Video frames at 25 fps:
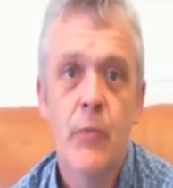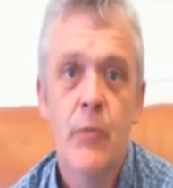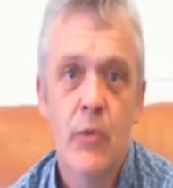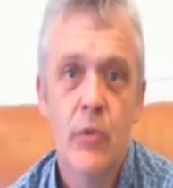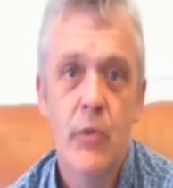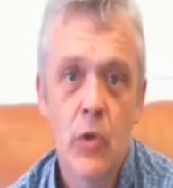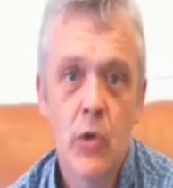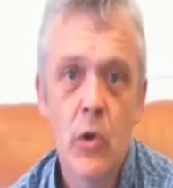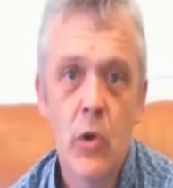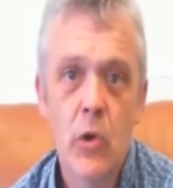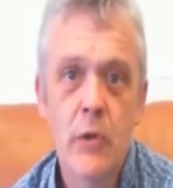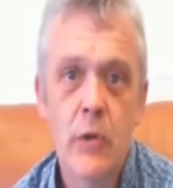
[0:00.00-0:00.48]

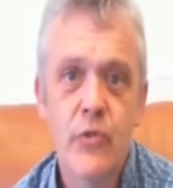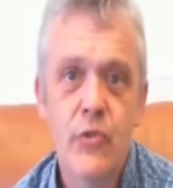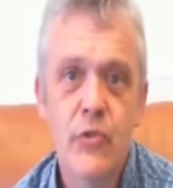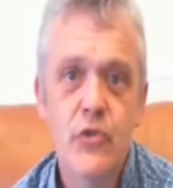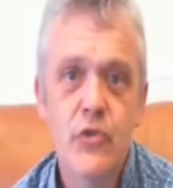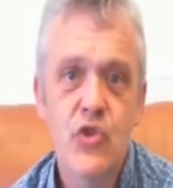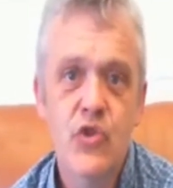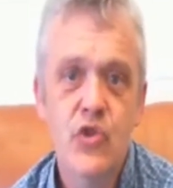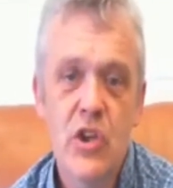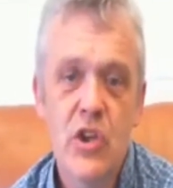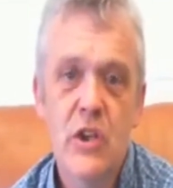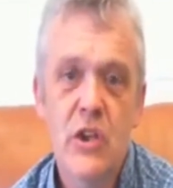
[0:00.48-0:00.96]
The role of
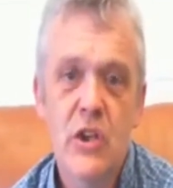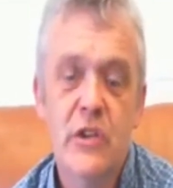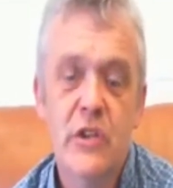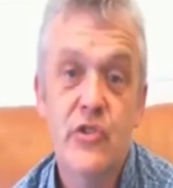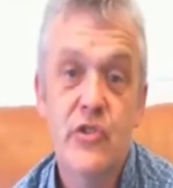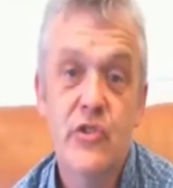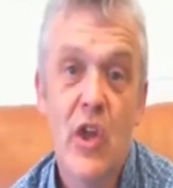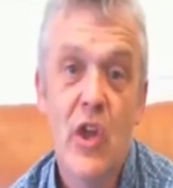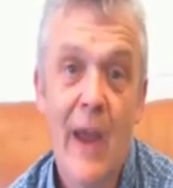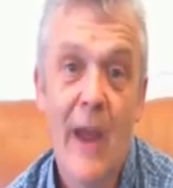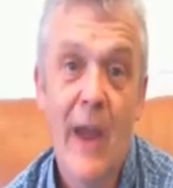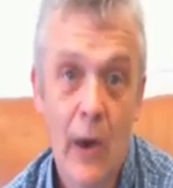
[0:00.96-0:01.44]
the gene
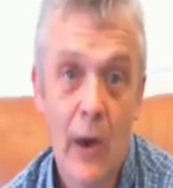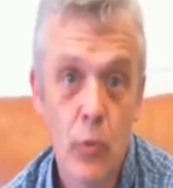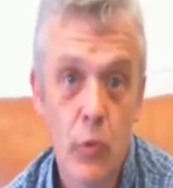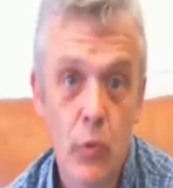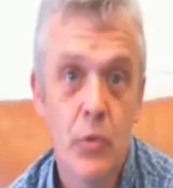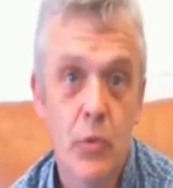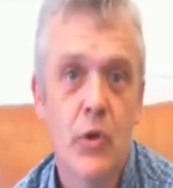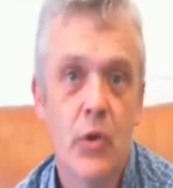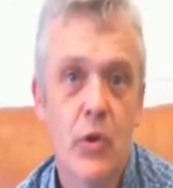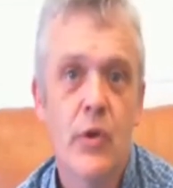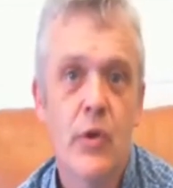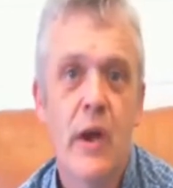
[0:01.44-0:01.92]
is to
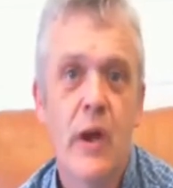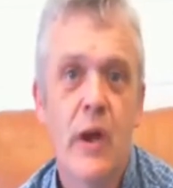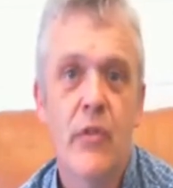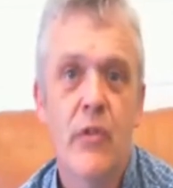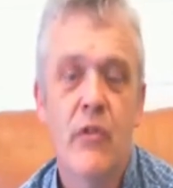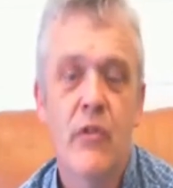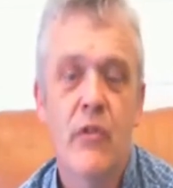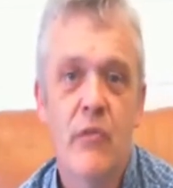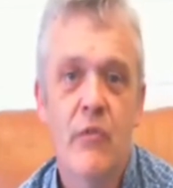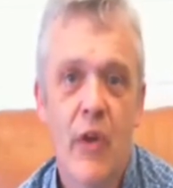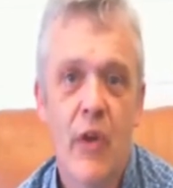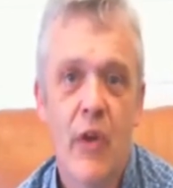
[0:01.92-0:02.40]
help
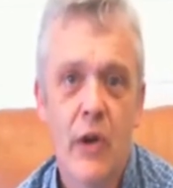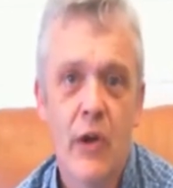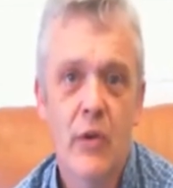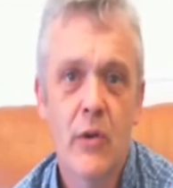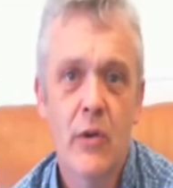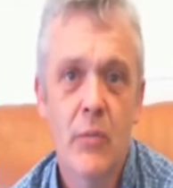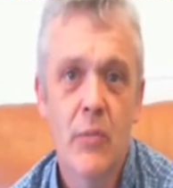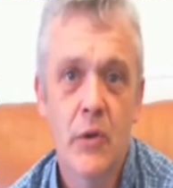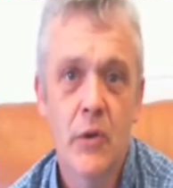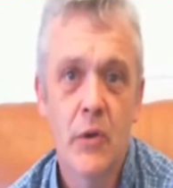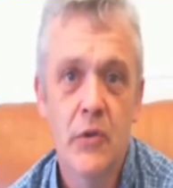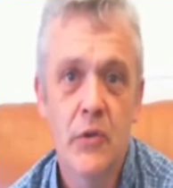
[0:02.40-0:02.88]
create the
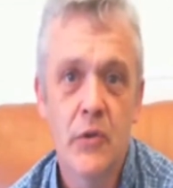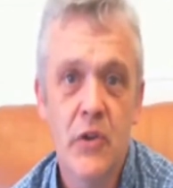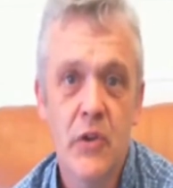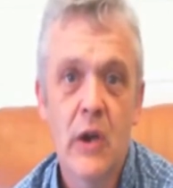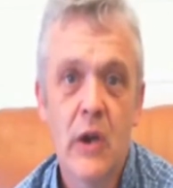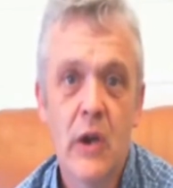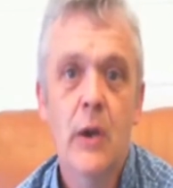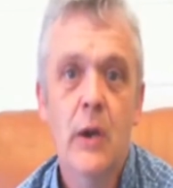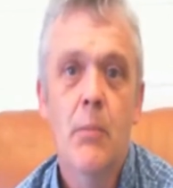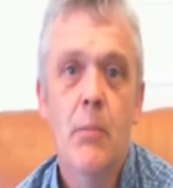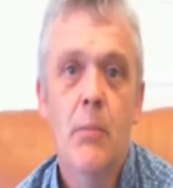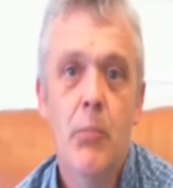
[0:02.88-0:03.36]
environment,
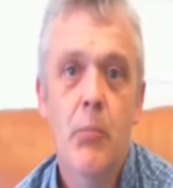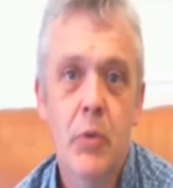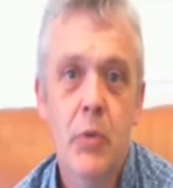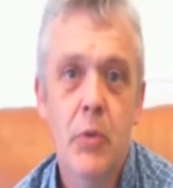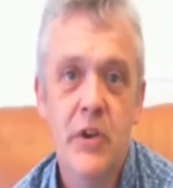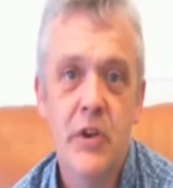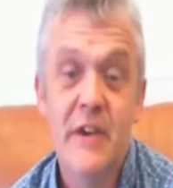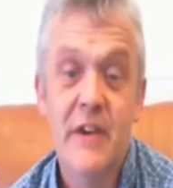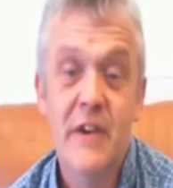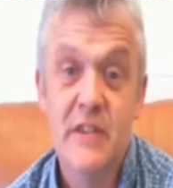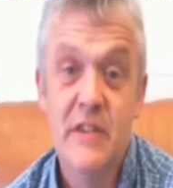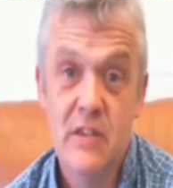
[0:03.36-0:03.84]

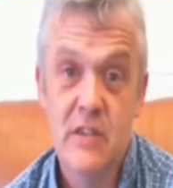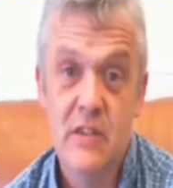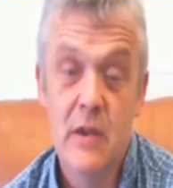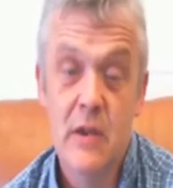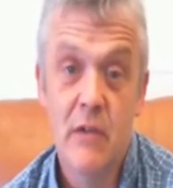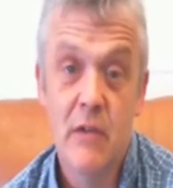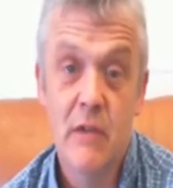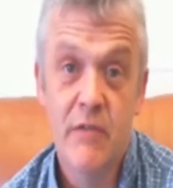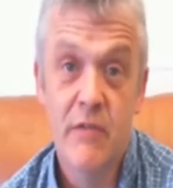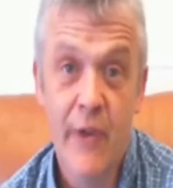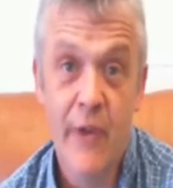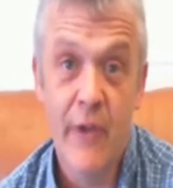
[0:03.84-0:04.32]
but it is the
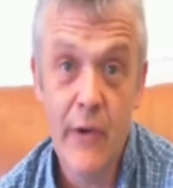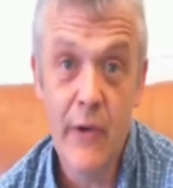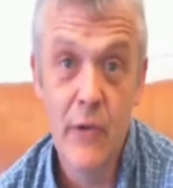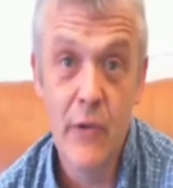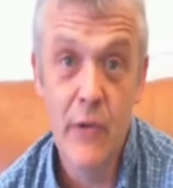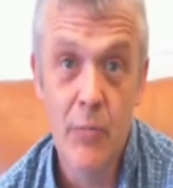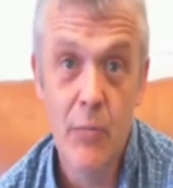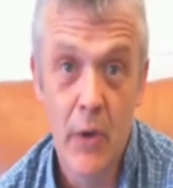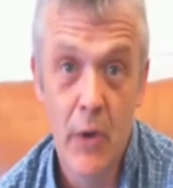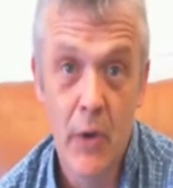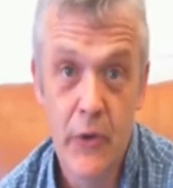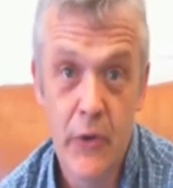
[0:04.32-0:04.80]

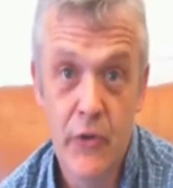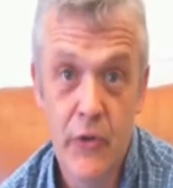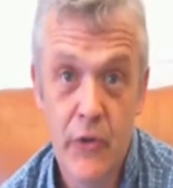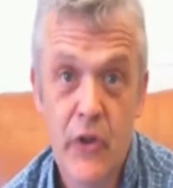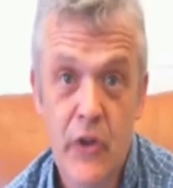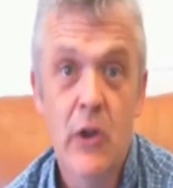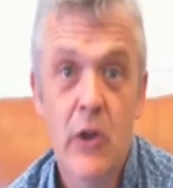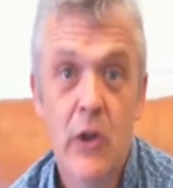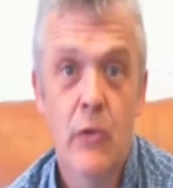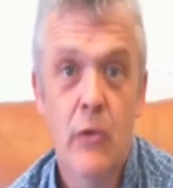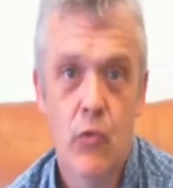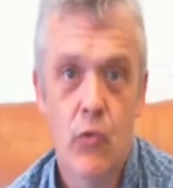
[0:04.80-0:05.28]

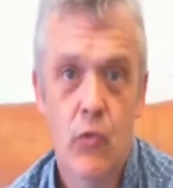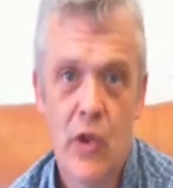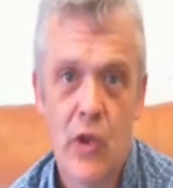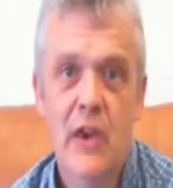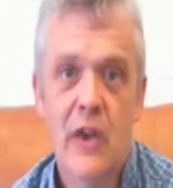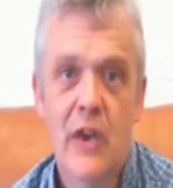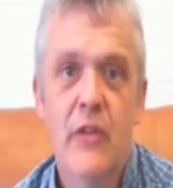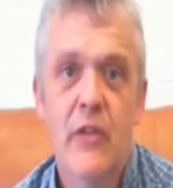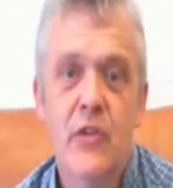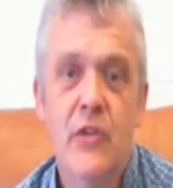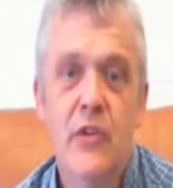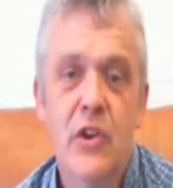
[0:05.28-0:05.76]
environment,
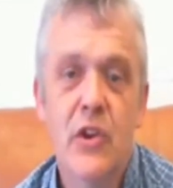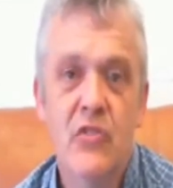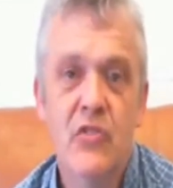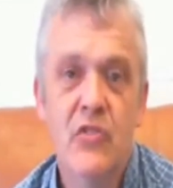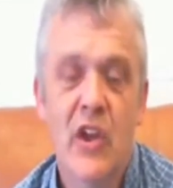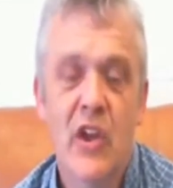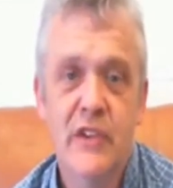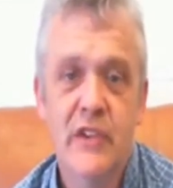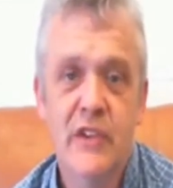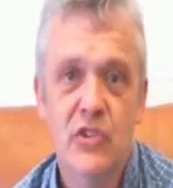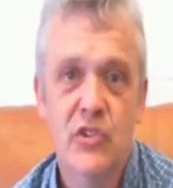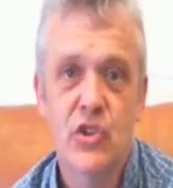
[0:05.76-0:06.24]
really, that
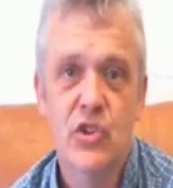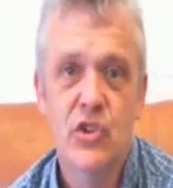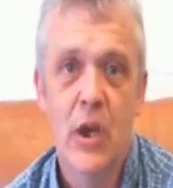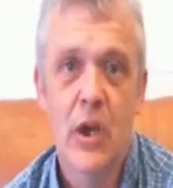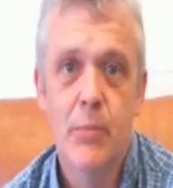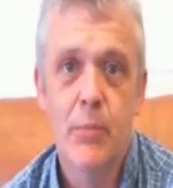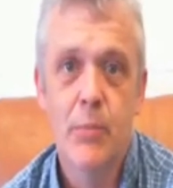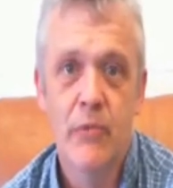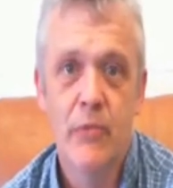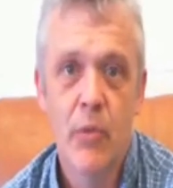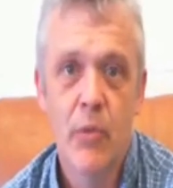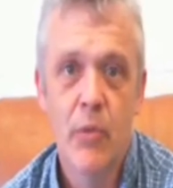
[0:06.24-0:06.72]
dictates the
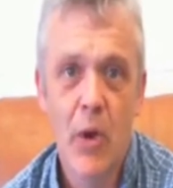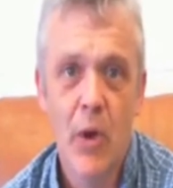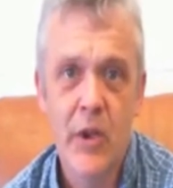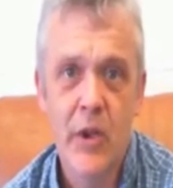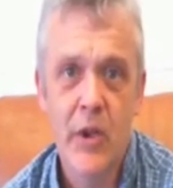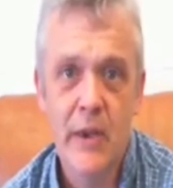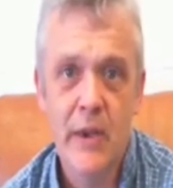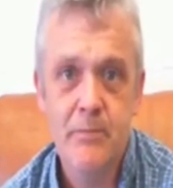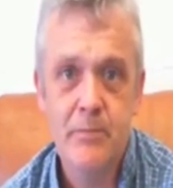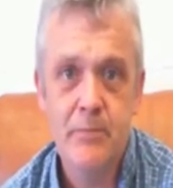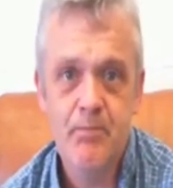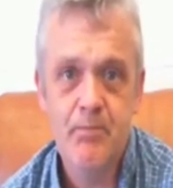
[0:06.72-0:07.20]
shape of the
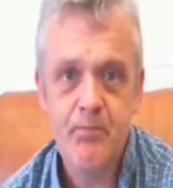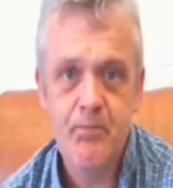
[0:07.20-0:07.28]
body.